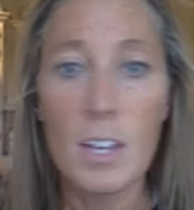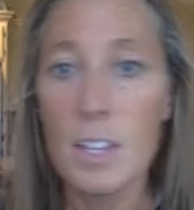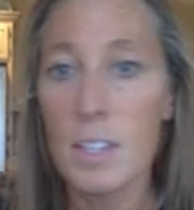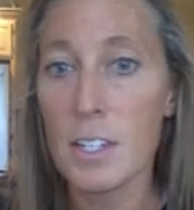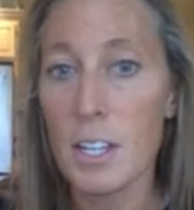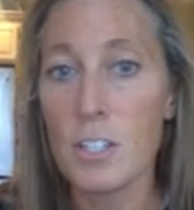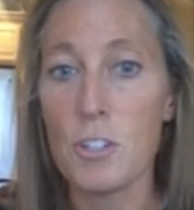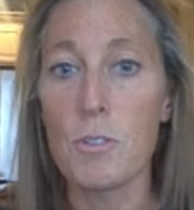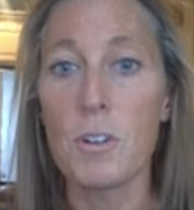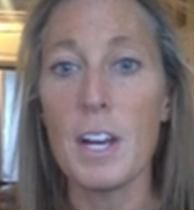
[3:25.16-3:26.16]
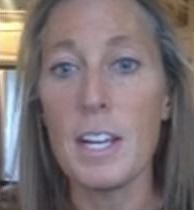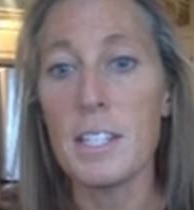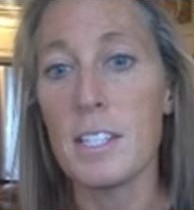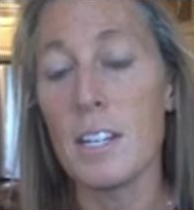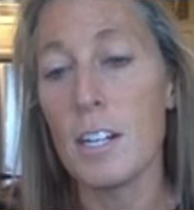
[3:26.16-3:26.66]
The next two are
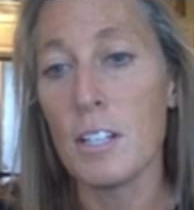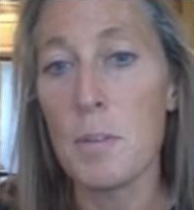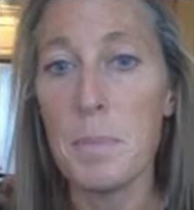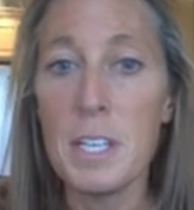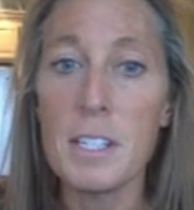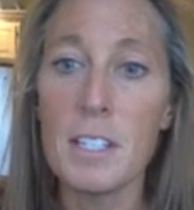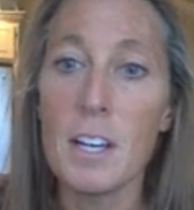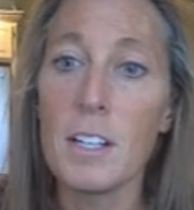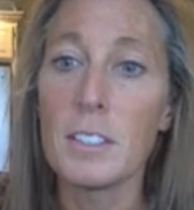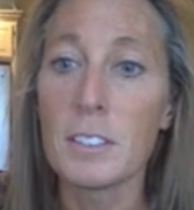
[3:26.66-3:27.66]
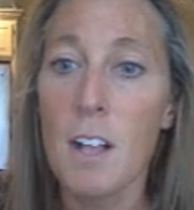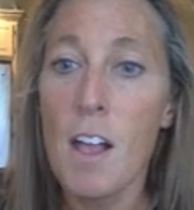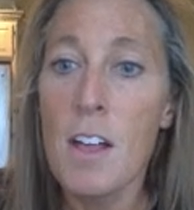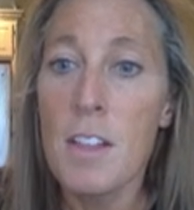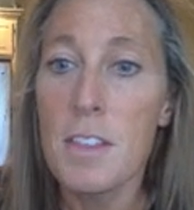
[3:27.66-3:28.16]
ACL and PCL.
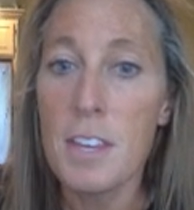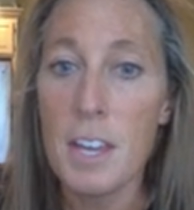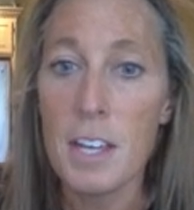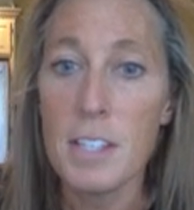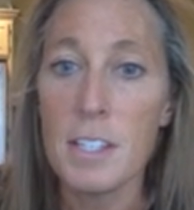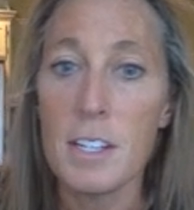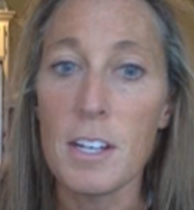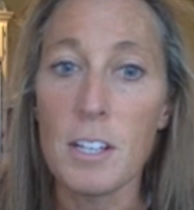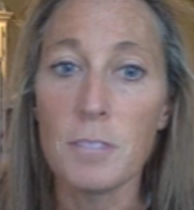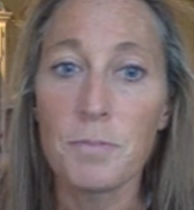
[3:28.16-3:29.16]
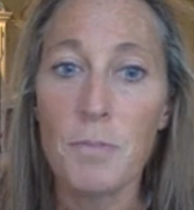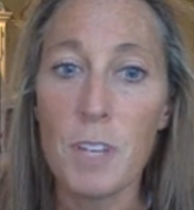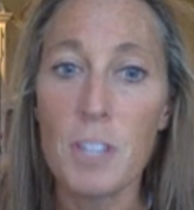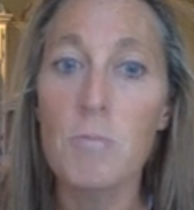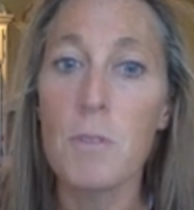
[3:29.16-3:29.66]
The ACL
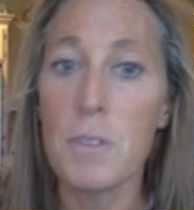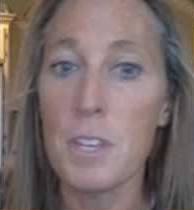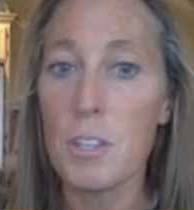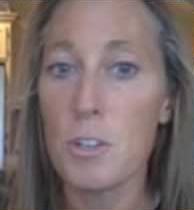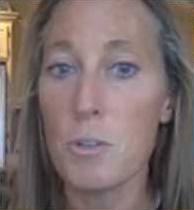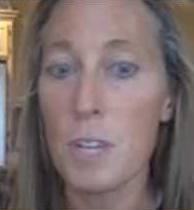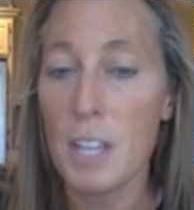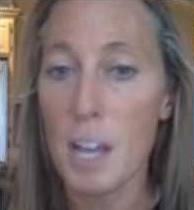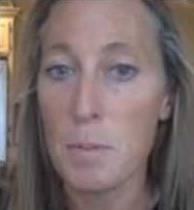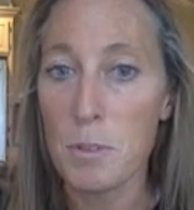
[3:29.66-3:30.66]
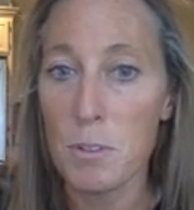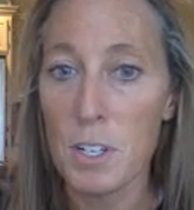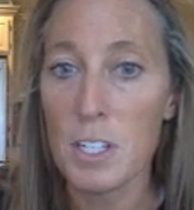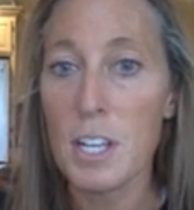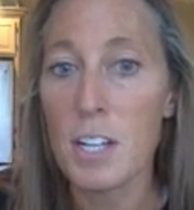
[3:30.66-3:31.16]
is within the joint capsule and
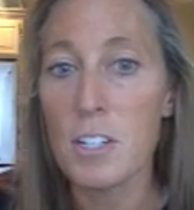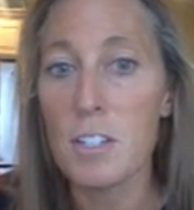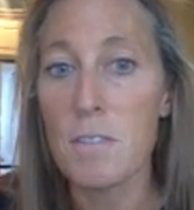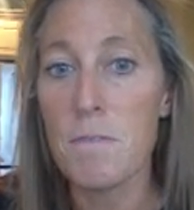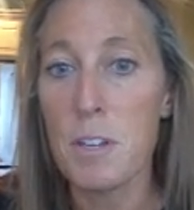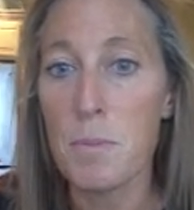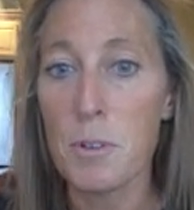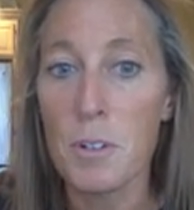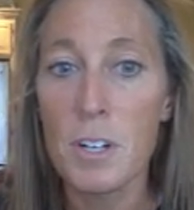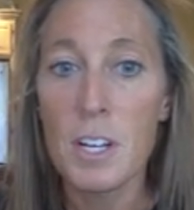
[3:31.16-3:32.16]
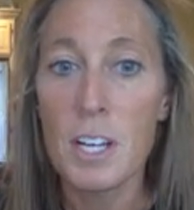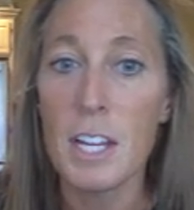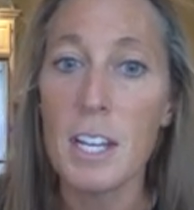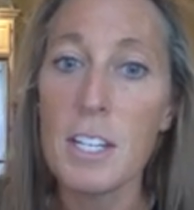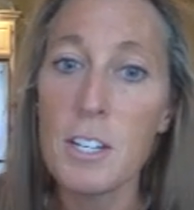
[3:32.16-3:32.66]
attaches the femur and
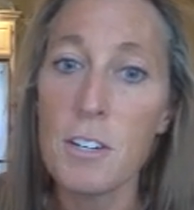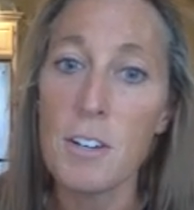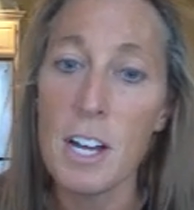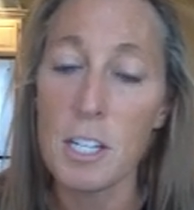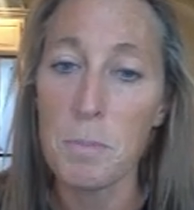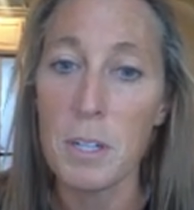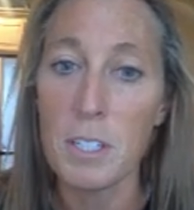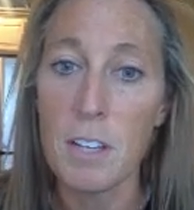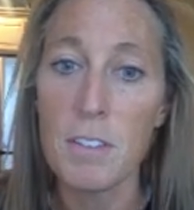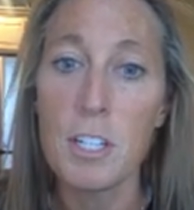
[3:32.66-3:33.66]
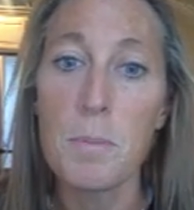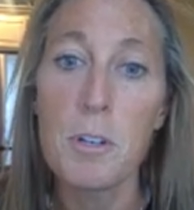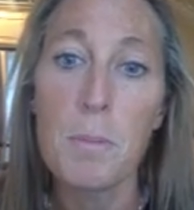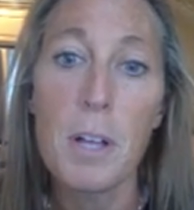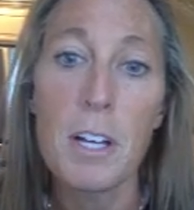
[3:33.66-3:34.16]
anterior aspect of the
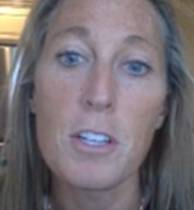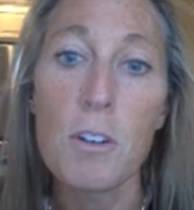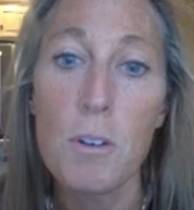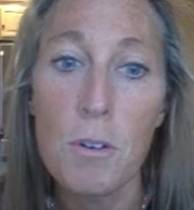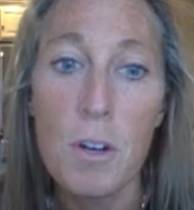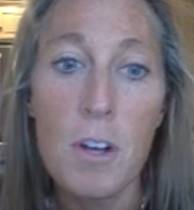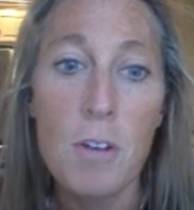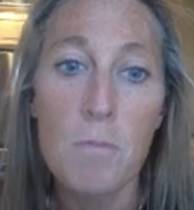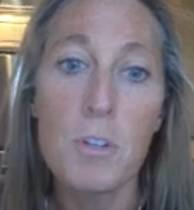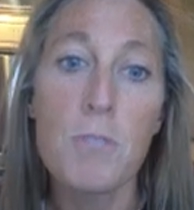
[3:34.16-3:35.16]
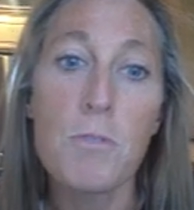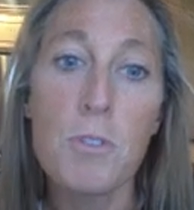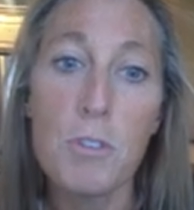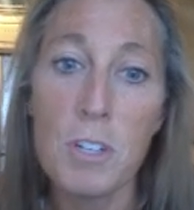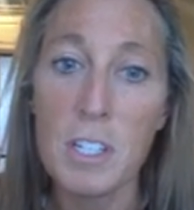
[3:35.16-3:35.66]
tibial plateau, which
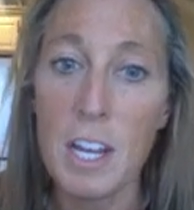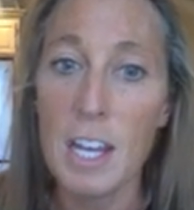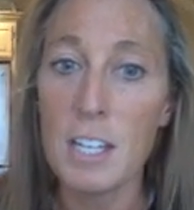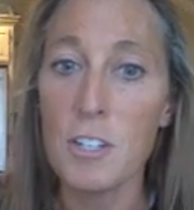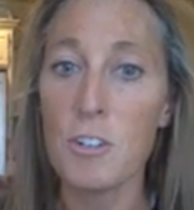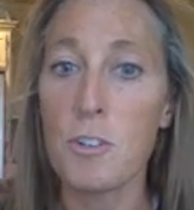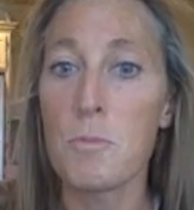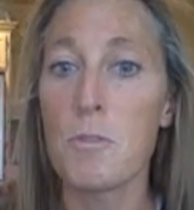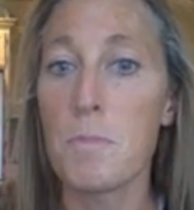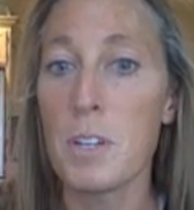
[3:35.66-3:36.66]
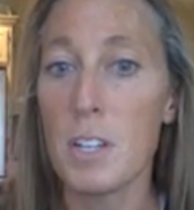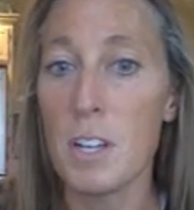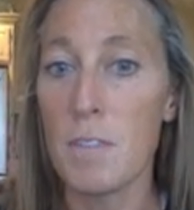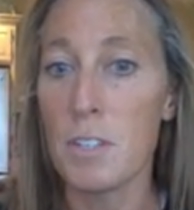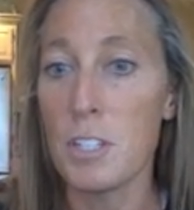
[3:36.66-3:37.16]
restricts anterior movement
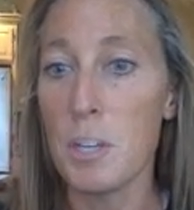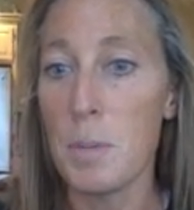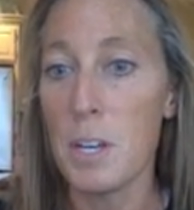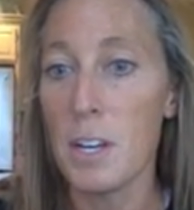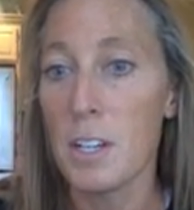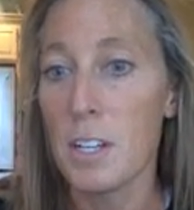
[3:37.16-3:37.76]
of the tibia.